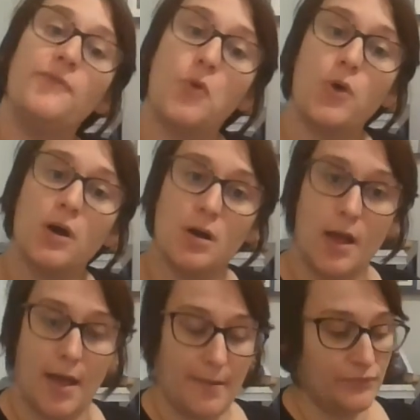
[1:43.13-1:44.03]

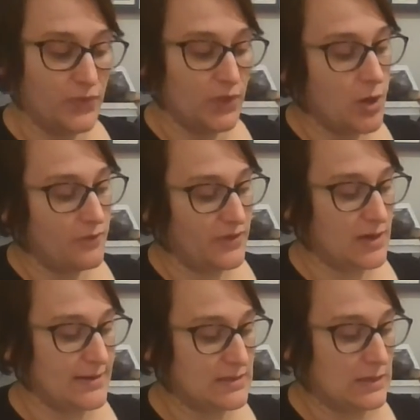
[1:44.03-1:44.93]
for the
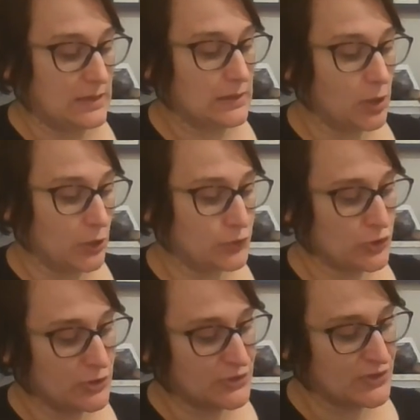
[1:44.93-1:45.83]
COVID-19
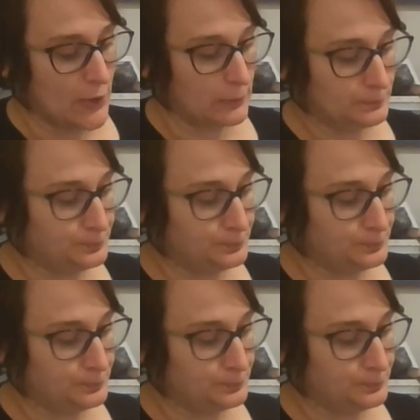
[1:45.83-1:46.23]
closure. So